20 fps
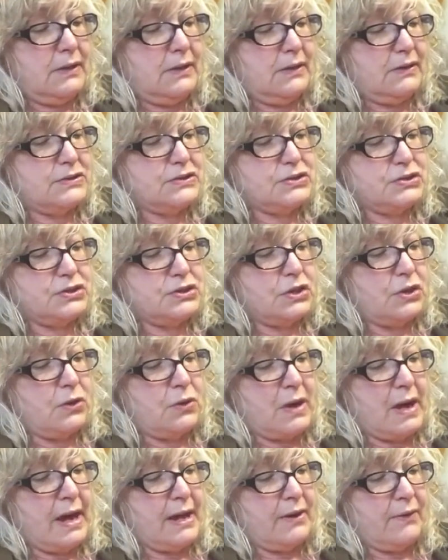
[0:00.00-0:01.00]

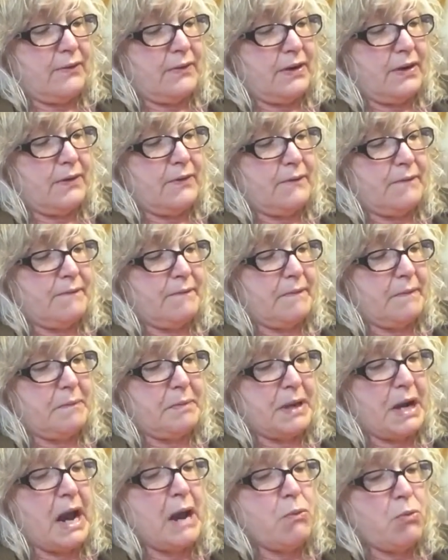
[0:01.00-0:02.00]
So I don't know,
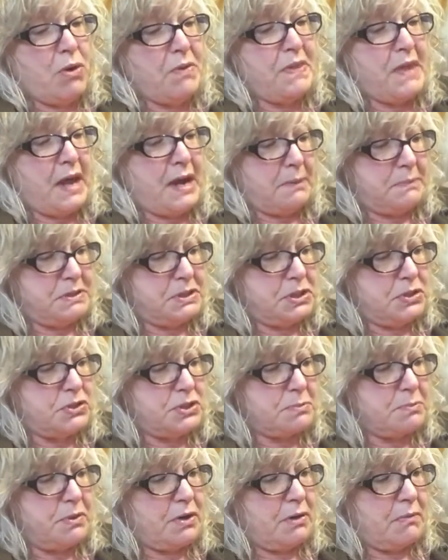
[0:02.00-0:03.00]
but I want that
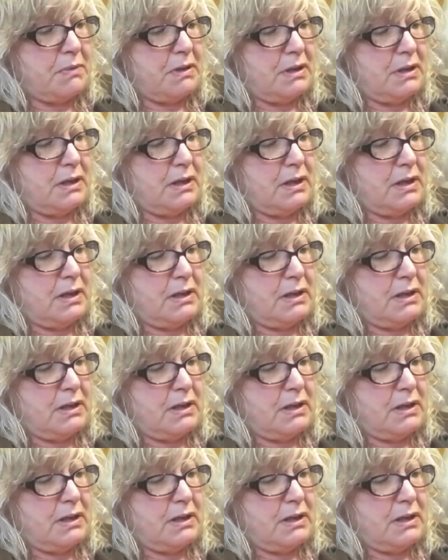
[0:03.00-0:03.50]
upstairs apartment.